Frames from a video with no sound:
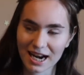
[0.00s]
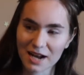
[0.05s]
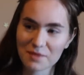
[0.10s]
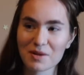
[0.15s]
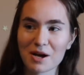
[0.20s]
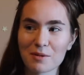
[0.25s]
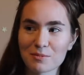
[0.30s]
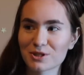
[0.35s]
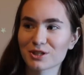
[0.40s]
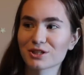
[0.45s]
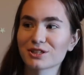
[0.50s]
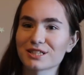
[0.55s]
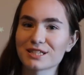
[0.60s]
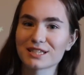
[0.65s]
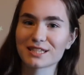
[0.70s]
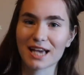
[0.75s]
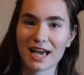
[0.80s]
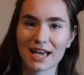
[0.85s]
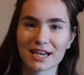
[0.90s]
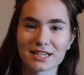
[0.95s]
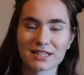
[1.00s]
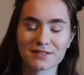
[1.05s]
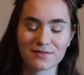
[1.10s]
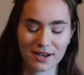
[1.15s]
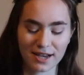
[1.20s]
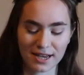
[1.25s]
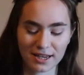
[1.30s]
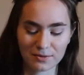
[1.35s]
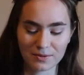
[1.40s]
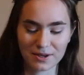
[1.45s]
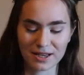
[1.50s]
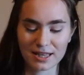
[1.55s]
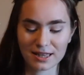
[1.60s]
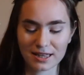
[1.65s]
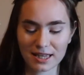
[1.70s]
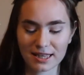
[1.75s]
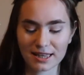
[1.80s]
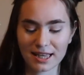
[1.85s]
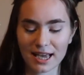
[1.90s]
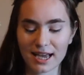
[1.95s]
not particularly satisfied with,
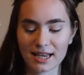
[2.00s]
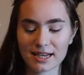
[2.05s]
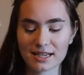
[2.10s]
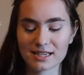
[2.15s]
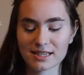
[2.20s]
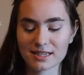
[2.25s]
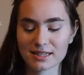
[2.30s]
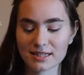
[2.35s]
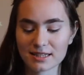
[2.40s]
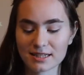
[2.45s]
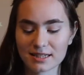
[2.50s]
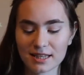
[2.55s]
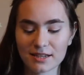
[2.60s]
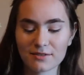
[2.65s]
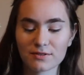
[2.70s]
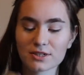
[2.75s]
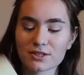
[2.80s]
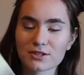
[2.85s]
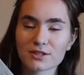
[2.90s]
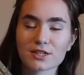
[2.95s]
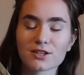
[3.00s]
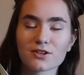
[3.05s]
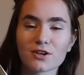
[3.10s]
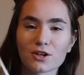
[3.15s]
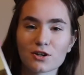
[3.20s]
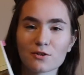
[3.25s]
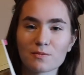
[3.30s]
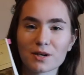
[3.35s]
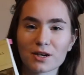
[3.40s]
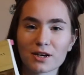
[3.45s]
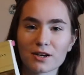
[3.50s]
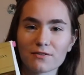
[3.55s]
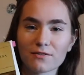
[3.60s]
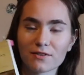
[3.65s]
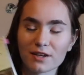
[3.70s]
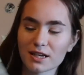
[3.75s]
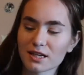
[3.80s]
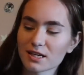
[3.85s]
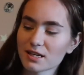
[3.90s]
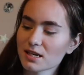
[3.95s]
and that is The Adventures of Huckleberry
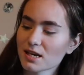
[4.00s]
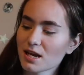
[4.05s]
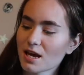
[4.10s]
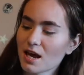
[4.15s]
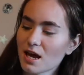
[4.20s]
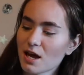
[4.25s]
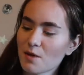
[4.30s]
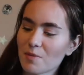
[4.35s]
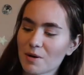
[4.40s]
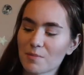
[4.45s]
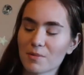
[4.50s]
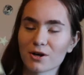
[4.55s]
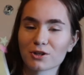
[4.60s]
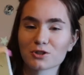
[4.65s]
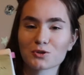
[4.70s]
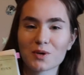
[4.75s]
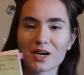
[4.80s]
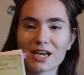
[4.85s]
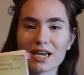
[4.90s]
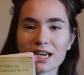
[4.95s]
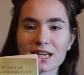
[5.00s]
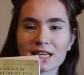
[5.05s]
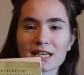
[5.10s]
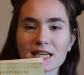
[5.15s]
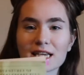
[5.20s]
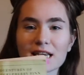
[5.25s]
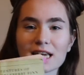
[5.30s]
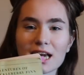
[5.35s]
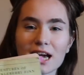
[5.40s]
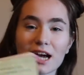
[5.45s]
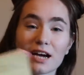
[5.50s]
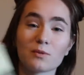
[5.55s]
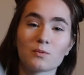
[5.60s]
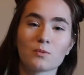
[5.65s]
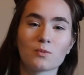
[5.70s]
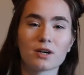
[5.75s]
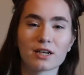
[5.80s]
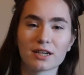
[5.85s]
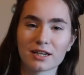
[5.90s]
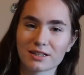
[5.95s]
Finn by Mark Twain.
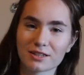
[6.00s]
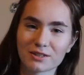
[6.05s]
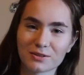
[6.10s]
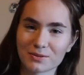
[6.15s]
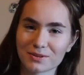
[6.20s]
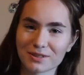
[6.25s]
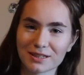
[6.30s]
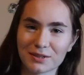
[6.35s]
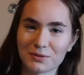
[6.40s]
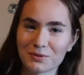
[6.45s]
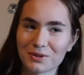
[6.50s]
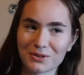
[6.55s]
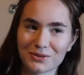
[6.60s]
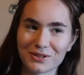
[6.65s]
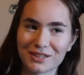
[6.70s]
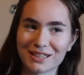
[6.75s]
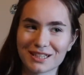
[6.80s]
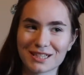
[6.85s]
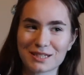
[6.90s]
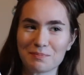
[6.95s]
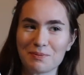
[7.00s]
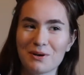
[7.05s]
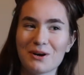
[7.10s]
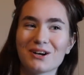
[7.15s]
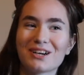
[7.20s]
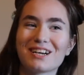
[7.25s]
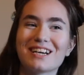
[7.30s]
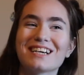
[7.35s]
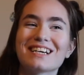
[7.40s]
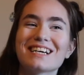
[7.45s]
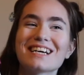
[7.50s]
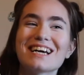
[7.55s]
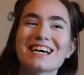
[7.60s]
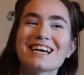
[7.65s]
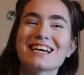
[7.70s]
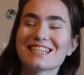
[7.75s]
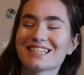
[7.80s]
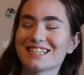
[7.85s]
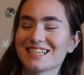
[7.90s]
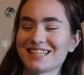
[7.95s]
I don't really want to read this book
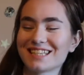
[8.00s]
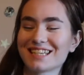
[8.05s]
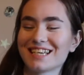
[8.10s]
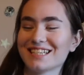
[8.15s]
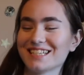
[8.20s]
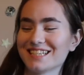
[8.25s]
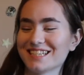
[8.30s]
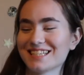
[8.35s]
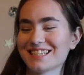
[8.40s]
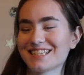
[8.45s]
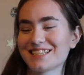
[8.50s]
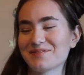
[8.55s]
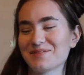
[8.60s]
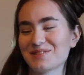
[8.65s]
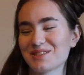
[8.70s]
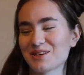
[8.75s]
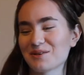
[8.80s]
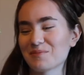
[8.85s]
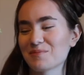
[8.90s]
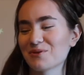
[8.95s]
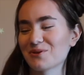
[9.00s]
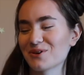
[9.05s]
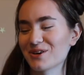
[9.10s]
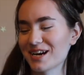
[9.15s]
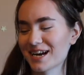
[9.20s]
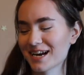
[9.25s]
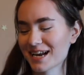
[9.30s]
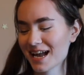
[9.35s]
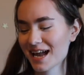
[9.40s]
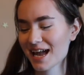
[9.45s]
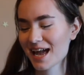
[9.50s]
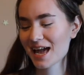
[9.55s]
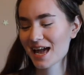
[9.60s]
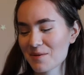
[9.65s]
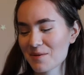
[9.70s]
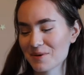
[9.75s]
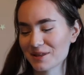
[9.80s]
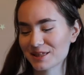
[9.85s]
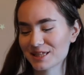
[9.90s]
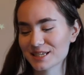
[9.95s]
just because it seems so boring.
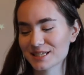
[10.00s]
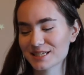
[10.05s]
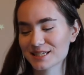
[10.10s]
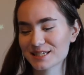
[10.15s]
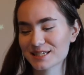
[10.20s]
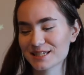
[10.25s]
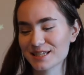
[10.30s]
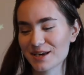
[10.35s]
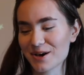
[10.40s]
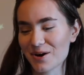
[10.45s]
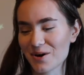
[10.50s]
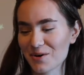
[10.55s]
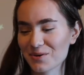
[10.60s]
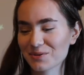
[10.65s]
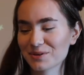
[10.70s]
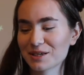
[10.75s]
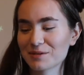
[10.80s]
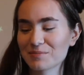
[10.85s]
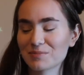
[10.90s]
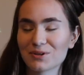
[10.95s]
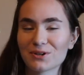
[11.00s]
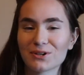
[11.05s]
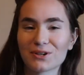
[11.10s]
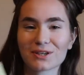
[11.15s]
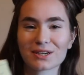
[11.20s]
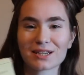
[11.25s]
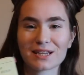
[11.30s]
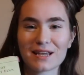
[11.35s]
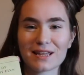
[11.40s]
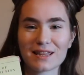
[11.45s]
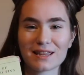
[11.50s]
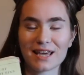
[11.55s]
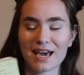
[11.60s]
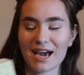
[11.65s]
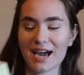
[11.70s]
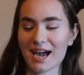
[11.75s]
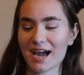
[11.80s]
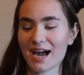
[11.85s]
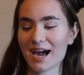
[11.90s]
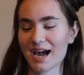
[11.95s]
But this is the only book
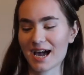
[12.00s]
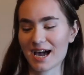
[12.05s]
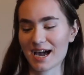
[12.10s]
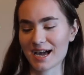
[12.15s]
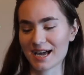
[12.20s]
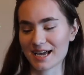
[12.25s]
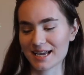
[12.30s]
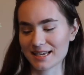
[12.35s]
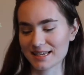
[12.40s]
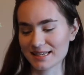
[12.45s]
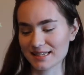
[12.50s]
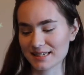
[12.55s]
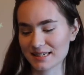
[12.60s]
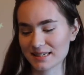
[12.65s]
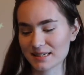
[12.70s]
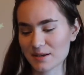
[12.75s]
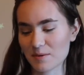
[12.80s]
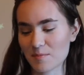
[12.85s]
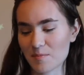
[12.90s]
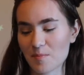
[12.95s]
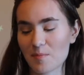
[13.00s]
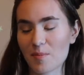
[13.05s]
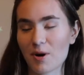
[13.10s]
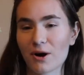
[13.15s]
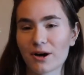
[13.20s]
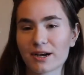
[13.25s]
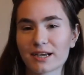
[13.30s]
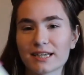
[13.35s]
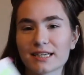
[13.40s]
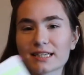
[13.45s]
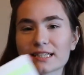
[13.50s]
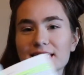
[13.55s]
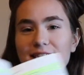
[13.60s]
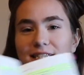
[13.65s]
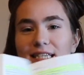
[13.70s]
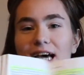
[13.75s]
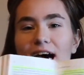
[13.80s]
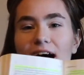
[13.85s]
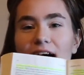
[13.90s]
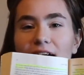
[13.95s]
that has markings
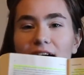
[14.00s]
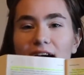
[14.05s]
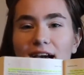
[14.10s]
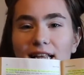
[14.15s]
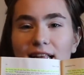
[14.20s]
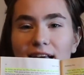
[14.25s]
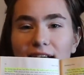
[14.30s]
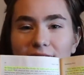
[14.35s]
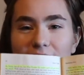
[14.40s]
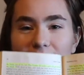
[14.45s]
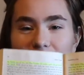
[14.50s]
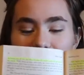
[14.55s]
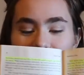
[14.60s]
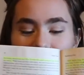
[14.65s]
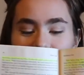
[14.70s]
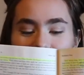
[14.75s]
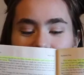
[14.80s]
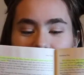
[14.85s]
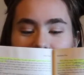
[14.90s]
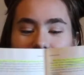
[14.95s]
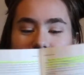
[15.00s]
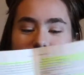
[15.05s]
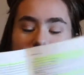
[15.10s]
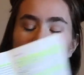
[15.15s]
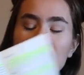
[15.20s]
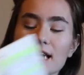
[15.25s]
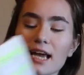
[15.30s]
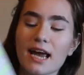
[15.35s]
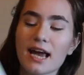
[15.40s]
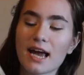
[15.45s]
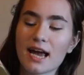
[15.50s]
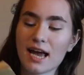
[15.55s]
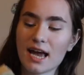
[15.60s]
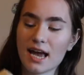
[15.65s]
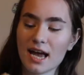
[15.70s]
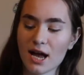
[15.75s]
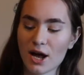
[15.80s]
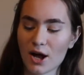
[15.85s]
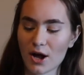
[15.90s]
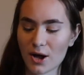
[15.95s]
and highlights in it.
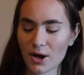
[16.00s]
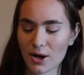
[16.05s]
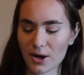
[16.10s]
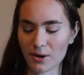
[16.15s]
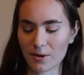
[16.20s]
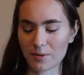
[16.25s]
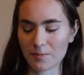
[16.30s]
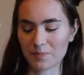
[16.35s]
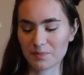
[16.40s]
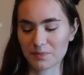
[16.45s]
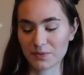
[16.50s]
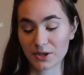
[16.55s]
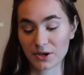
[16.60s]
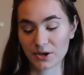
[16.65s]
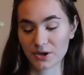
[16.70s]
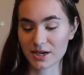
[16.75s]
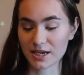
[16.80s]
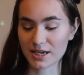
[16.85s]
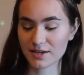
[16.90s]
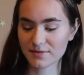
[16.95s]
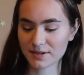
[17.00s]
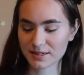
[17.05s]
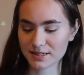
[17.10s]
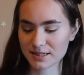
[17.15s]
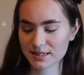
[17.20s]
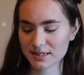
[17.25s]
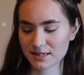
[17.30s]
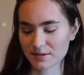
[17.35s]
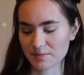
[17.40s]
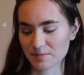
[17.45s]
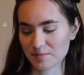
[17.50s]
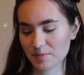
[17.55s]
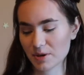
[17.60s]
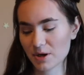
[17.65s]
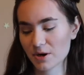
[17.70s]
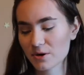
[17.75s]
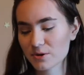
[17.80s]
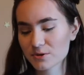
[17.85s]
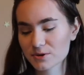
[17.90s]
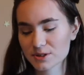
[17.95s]
There are even some
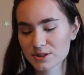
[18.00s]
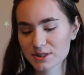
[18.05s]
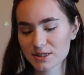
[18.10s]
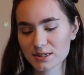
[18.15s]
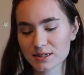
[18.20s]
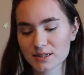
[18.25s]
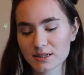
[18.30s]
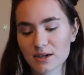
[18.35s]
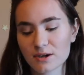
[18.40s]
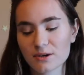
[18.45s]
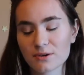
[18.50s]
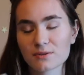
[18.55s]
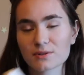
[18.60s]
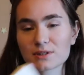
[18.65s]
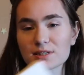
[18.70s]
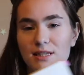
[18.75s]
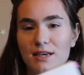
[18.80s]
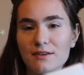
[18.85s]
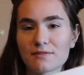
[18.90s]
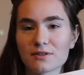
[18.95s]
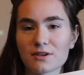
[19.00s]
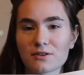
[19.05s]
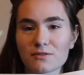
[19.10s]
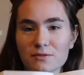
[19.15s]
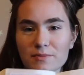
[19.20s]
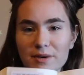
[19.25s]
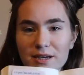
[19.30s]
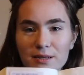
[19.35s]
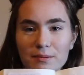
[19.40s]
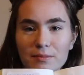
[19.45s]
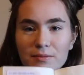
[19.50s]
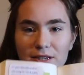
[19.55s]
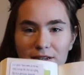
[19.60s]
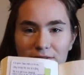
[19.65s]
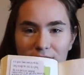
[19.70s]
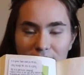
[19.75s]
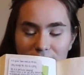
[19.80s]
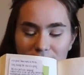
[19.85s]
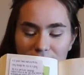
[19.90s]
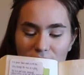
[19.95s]
post-it notes left over by the
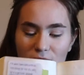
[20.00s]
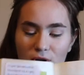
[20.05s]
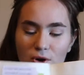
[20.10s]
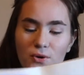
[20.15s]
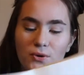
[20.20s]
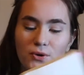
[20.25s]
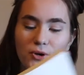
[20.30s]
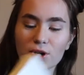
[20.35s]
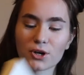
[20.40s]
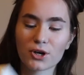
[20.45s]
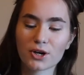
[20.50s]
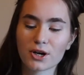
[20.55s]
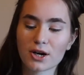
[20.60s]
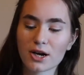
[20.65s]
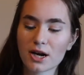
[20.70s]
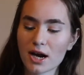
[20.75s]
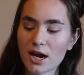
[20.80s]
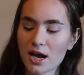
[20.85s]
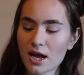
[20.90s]
previous owner,